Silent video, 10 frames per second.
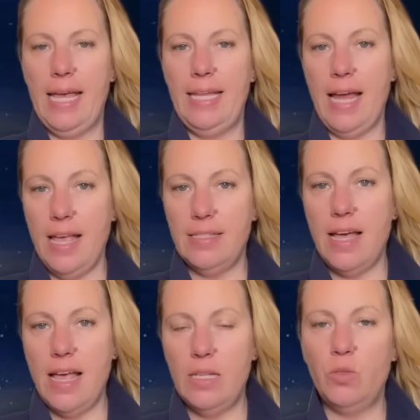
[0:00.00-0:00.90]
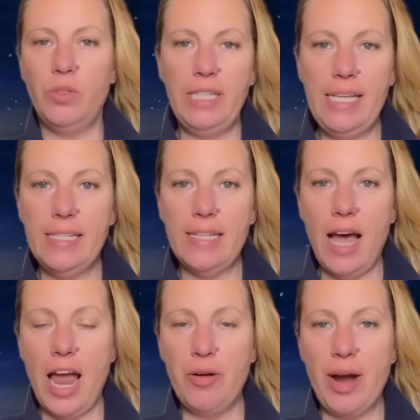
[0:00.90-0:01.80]
NASA has released the
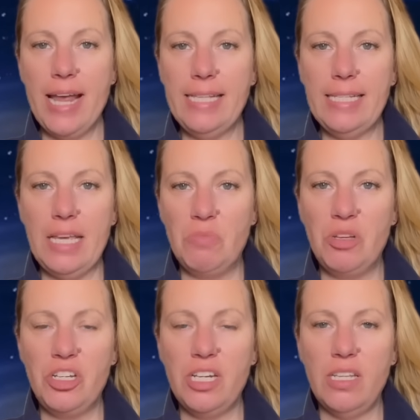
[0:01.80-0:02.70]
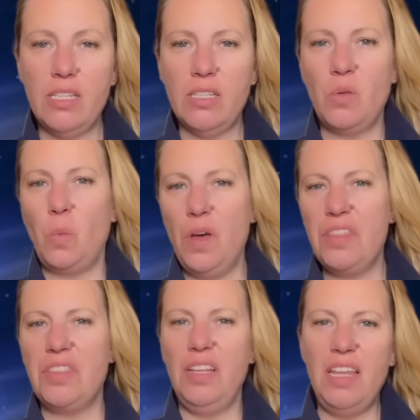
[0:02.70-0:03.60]
HiRISE images with
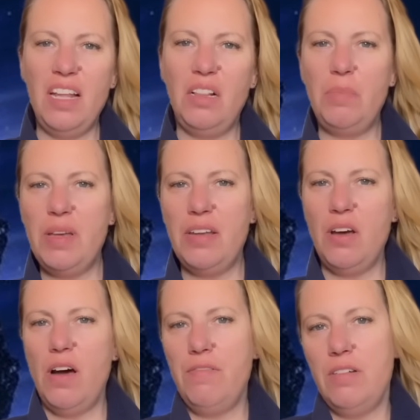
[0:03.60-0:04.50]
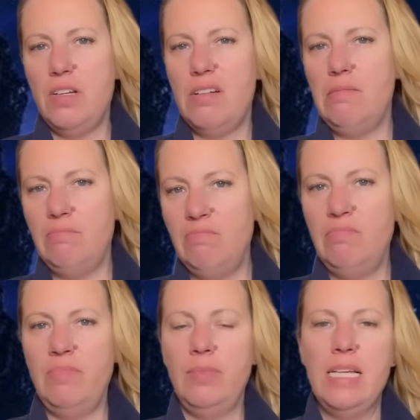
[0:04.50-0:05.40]
a little bit of a
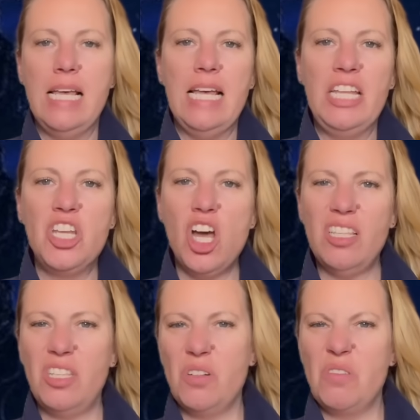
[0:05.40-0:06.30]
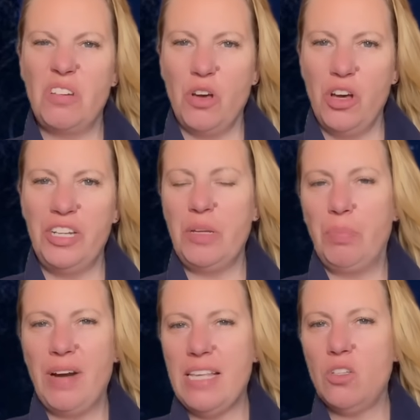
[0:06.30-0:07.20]
hmm, not so good
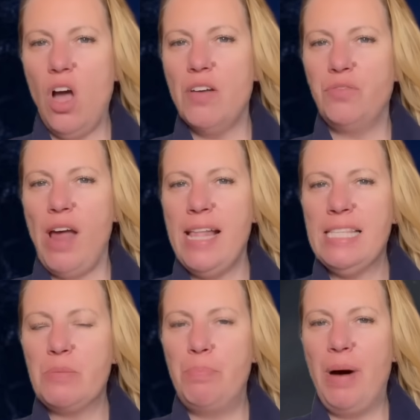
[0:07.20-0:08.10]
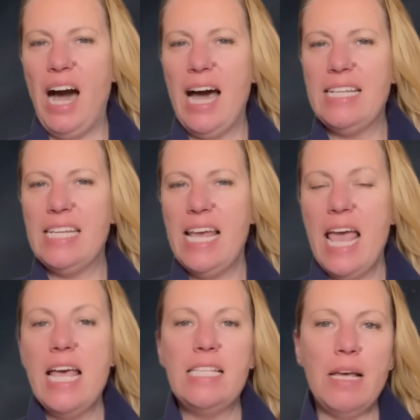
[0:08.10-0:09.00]
press conference, but
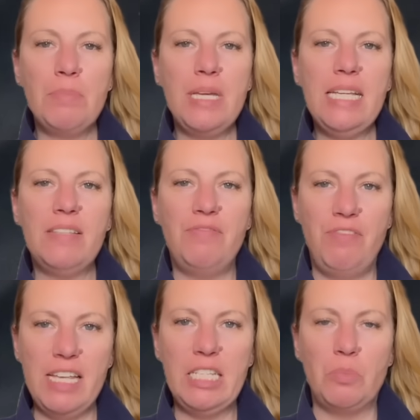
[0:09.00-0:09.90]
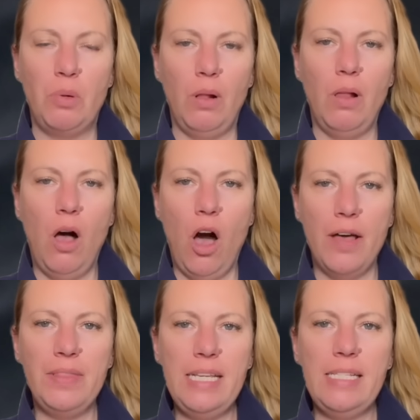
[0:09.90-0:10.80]
something's visible
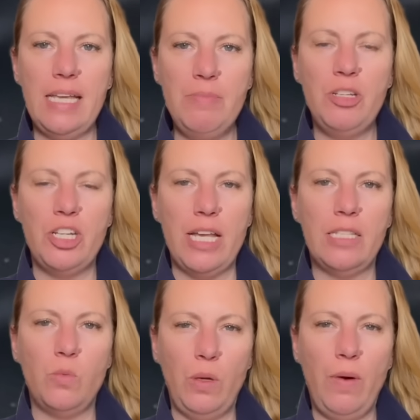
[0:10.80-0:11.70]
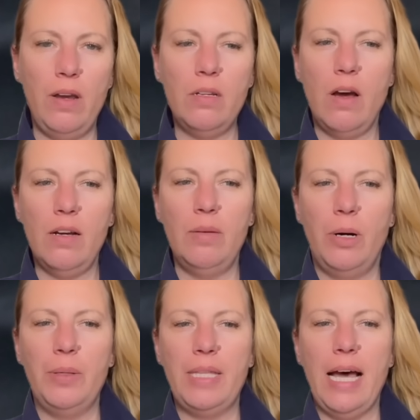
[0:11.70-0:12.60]
on these images. We want to talk
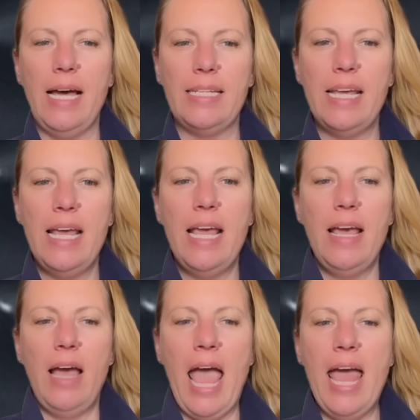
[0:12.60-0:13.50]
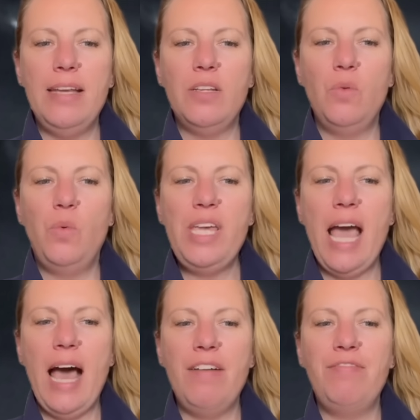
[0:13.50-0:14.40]
about that. And we
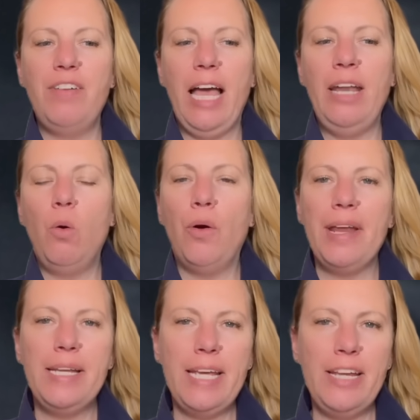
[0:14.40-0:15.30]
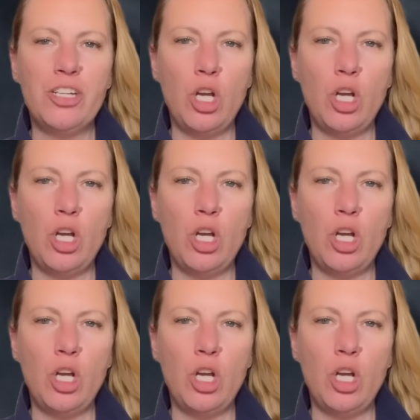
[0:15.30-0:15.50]
have an orientation